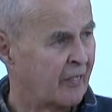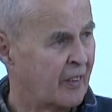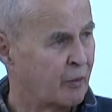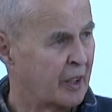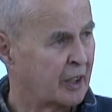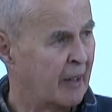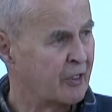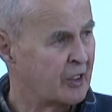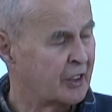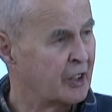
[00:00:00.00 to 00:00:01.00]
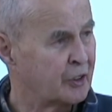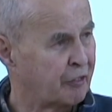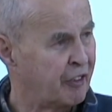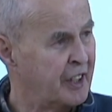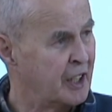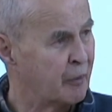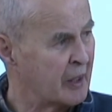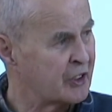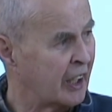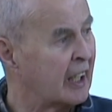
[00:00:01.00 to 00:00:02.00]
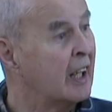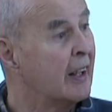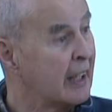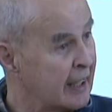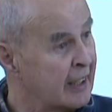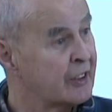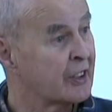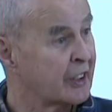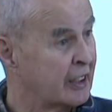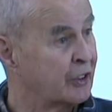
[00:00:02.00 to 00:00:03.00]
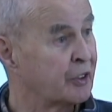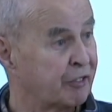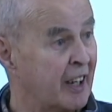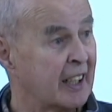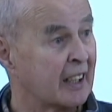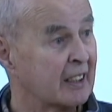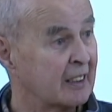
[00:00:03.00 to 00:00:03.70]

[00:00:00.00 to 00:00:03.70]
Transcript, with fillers: when it comes to schizophrenia, we say, he's a schizophrenic.